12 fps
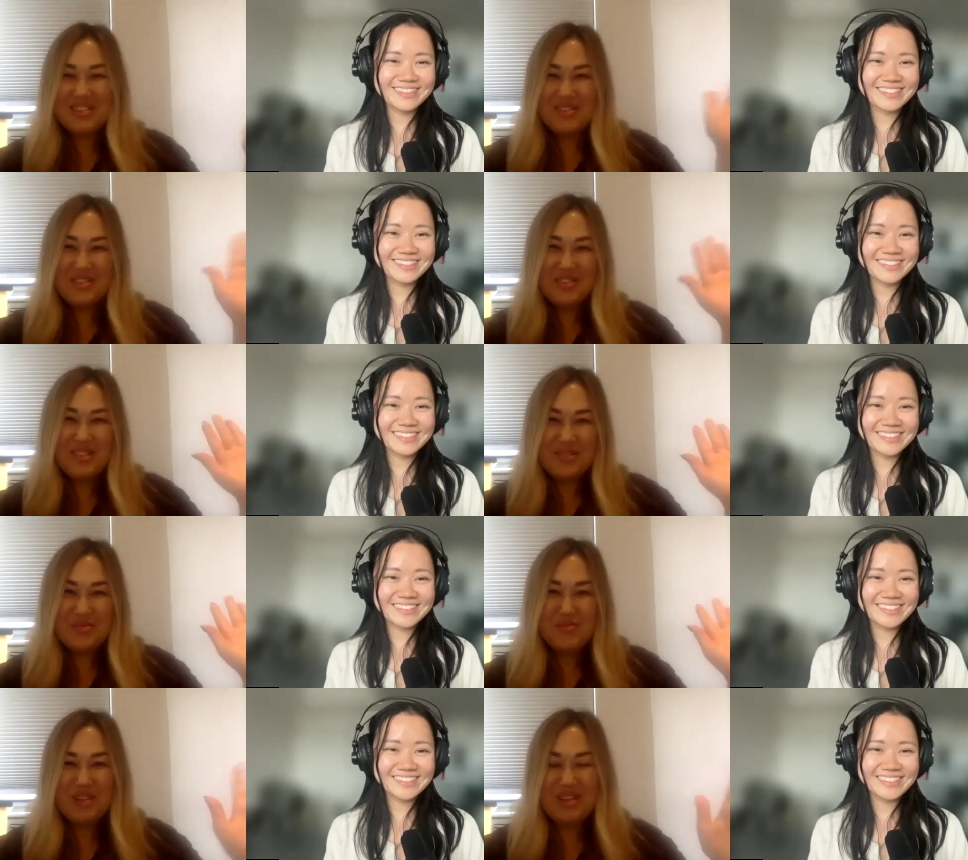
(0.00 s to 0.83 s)
Speaker 1: Uh, oh
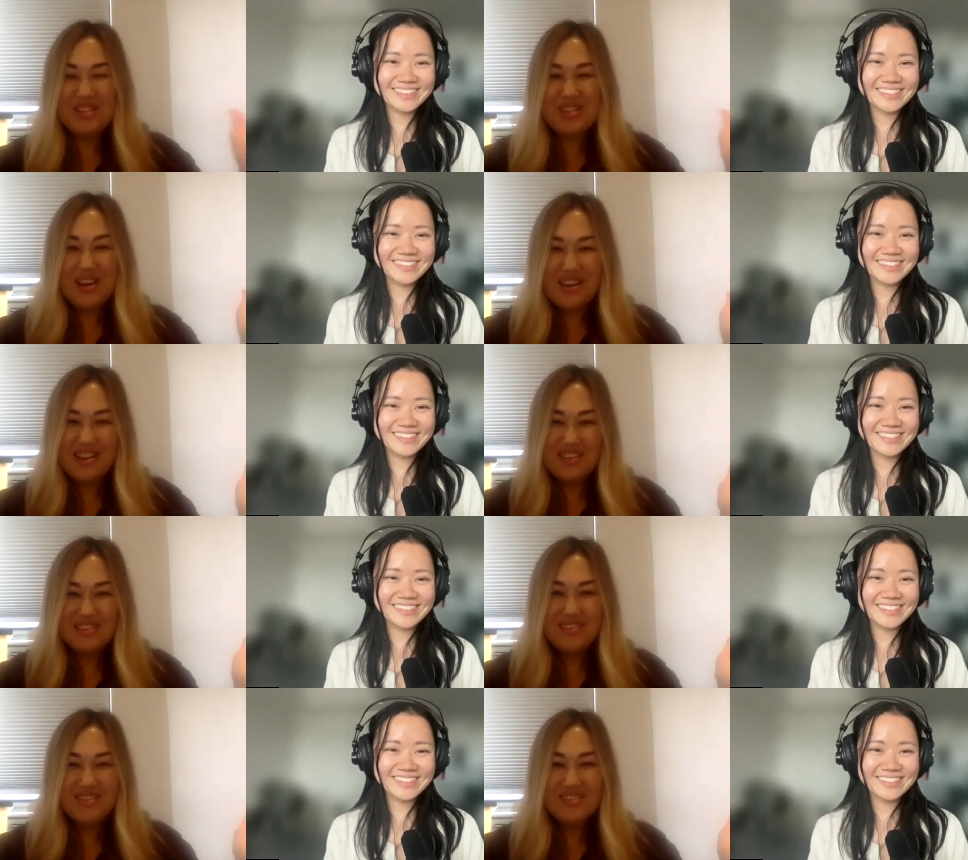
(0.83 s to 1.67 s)
my God, sky
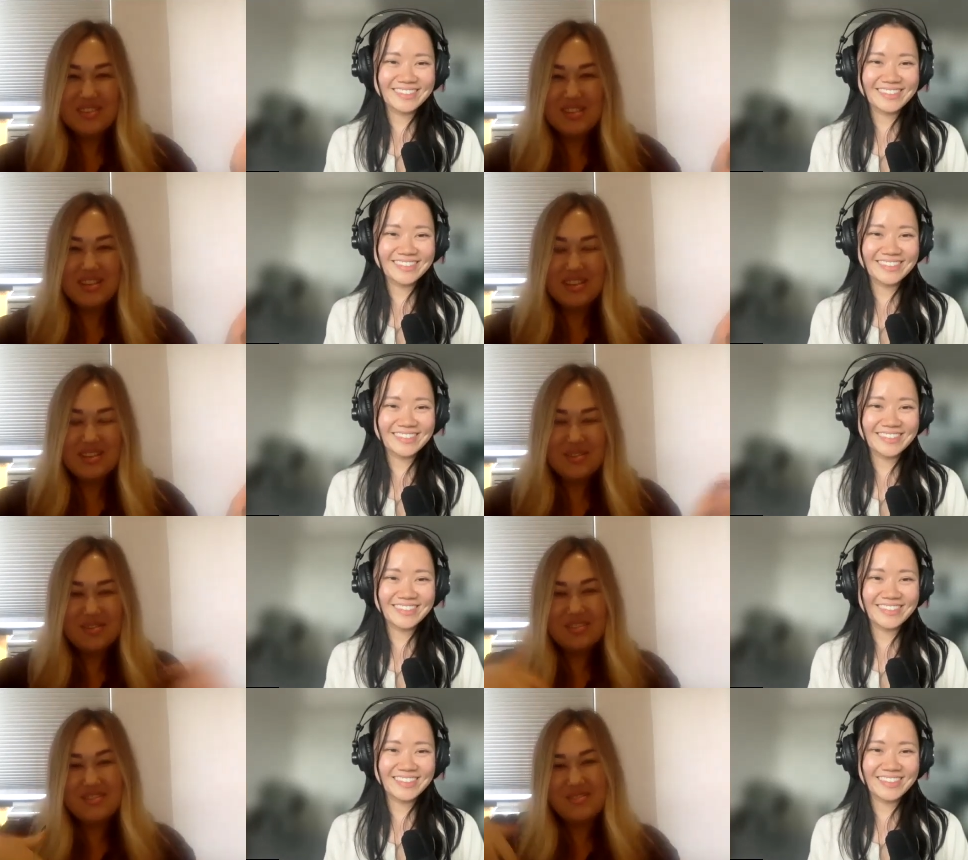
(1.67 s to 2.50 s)
sky
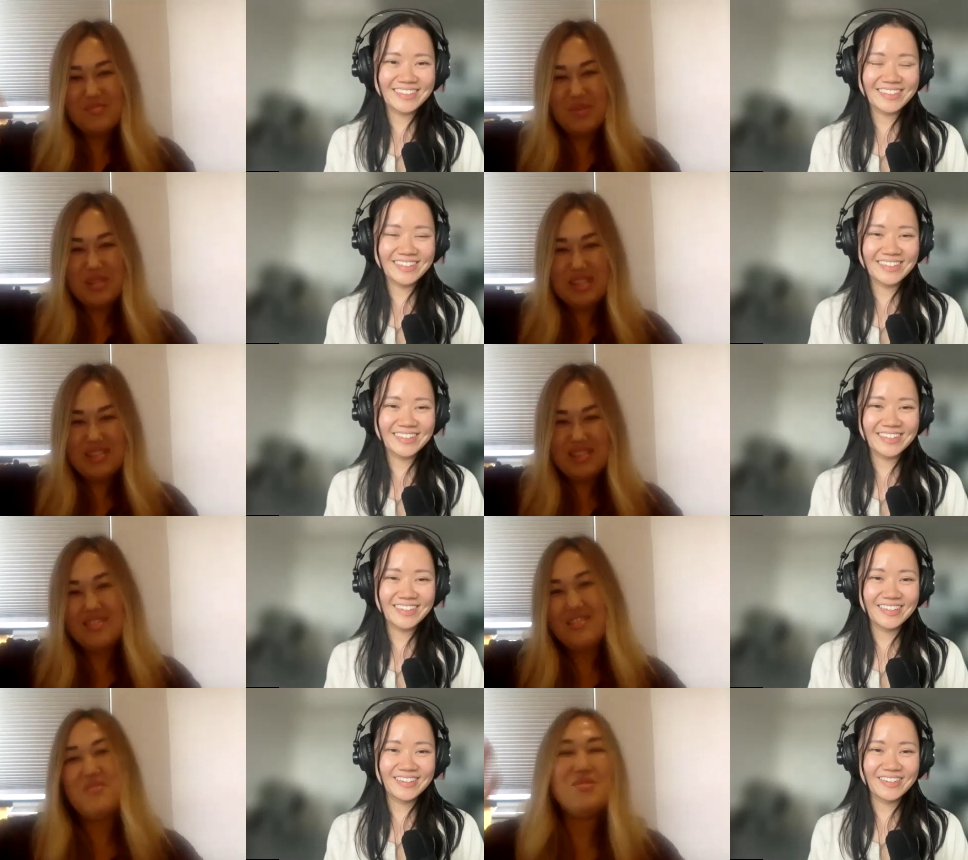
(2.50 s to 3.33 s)
uh, buildings.
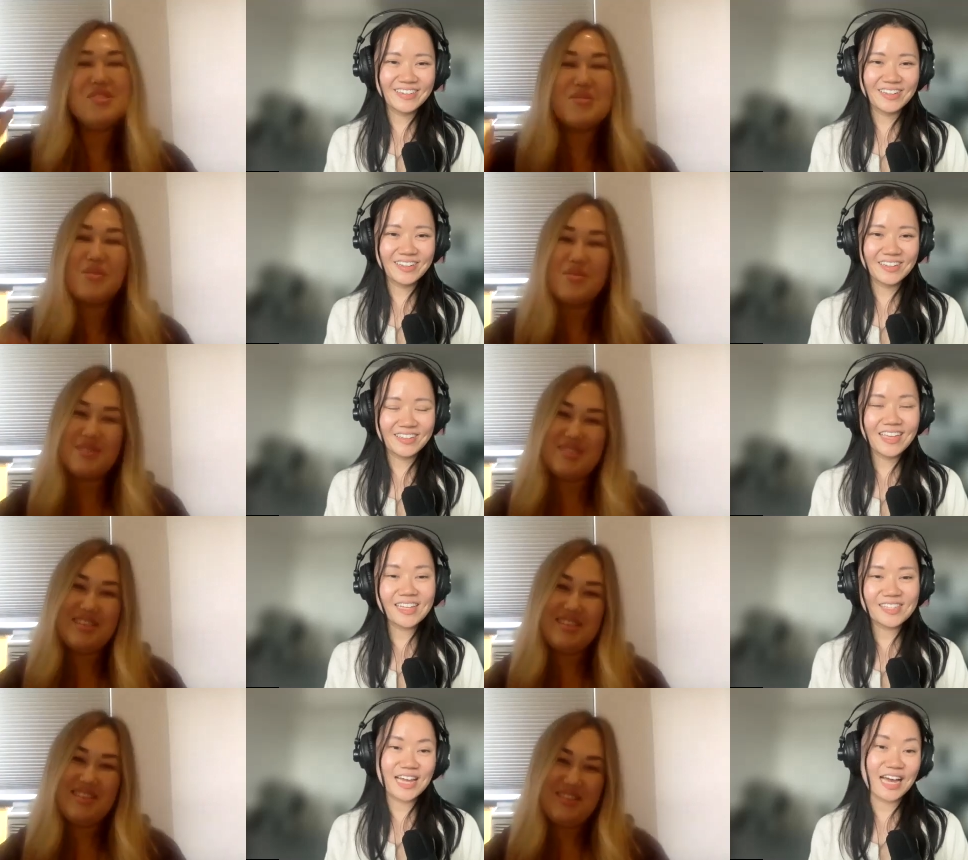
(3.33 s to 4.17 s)
How it's called?
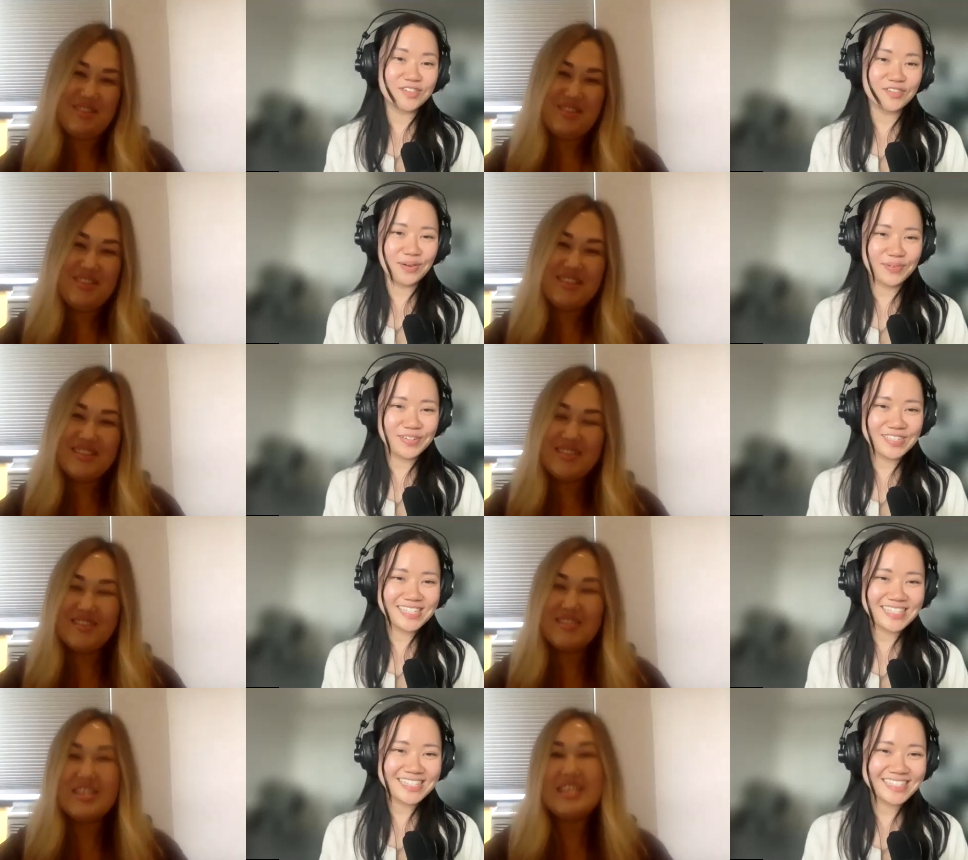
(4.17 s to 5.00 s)
Speaker 2: Yeah,
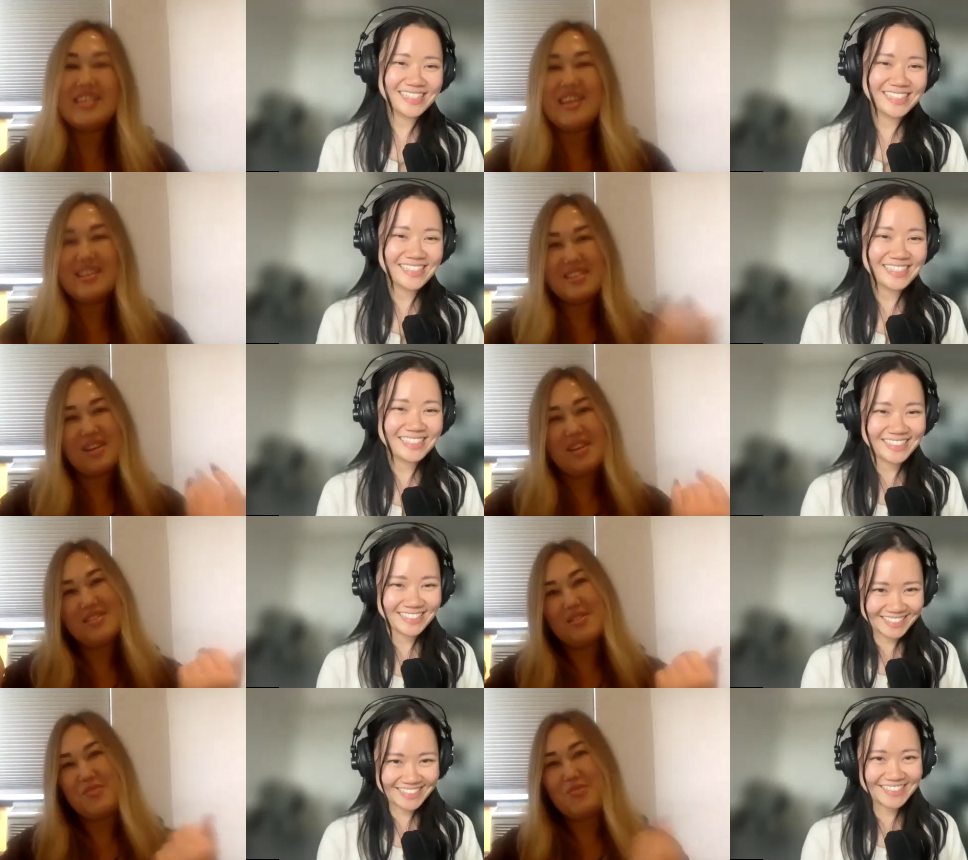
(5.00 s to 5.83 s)
skyscrapers.
Speaker 1: Yeah,
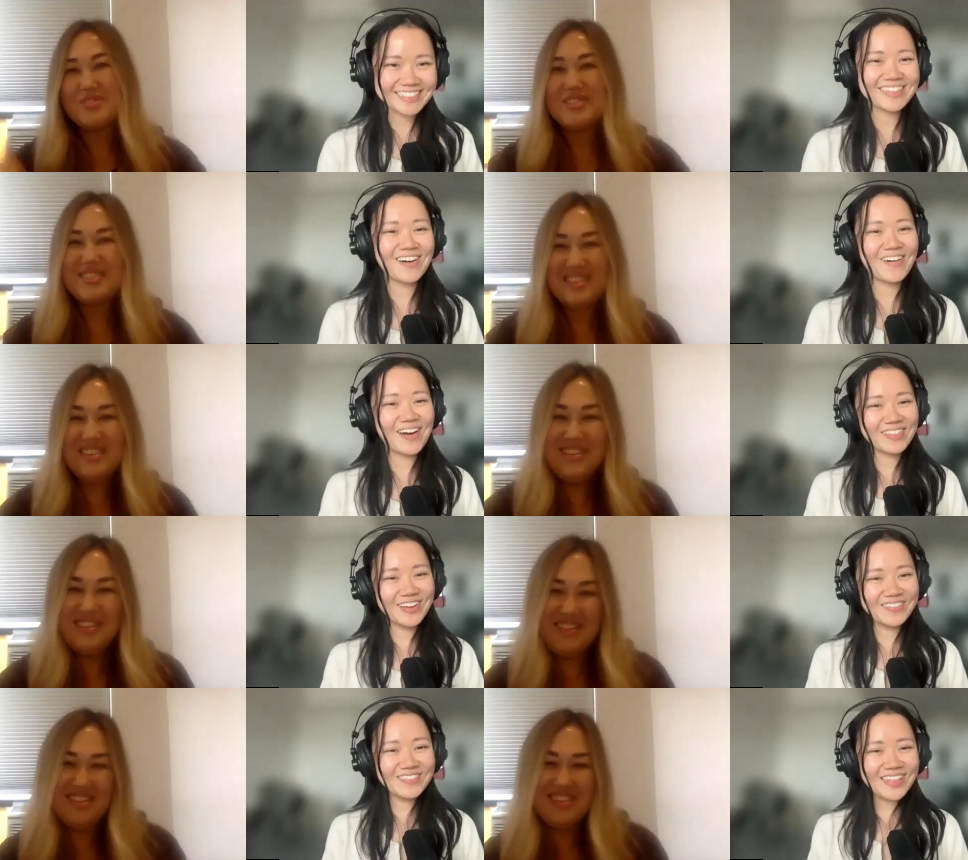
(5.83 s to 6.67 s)
skyscrapers. oh, I love